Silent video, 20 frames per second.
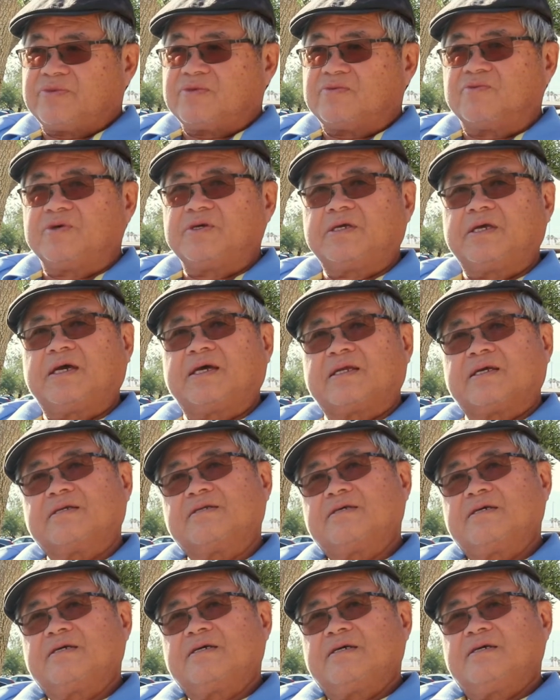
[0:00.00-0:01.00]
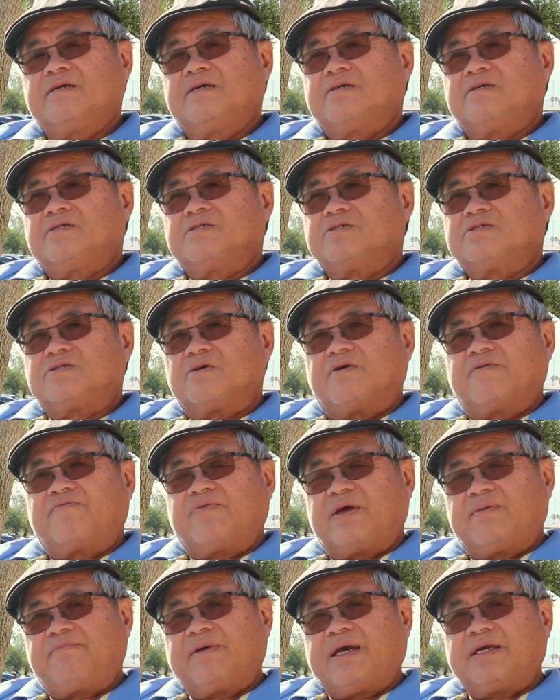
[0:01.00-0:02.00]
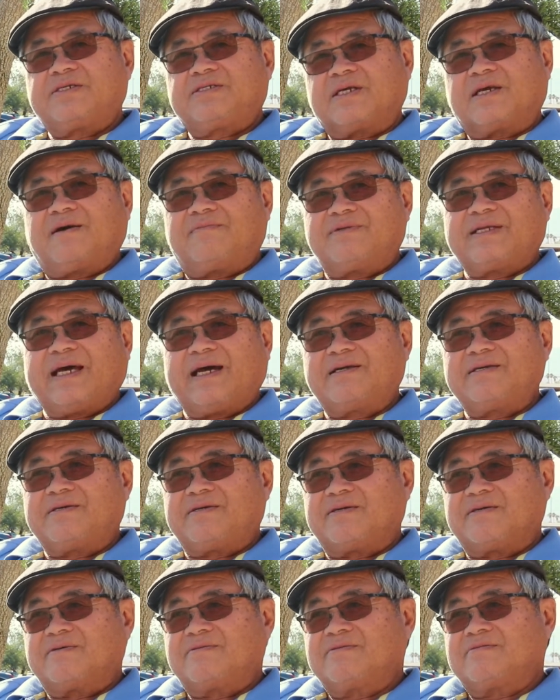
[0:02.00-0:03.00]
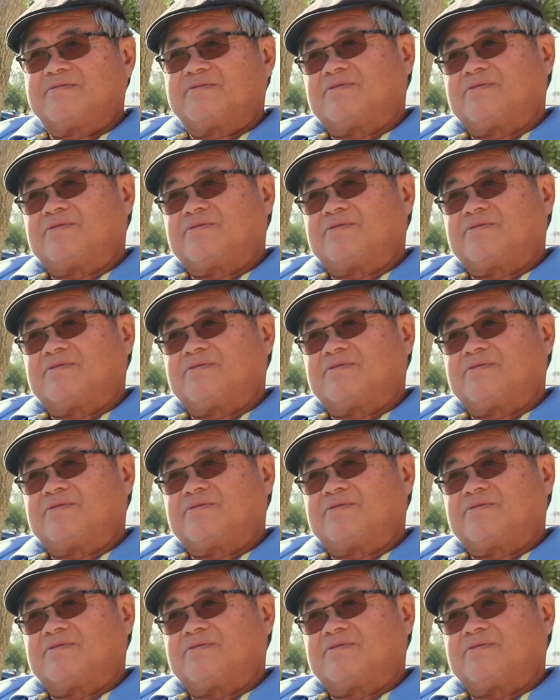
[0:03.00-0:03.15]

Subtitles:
We get it. So if they manage to come down here,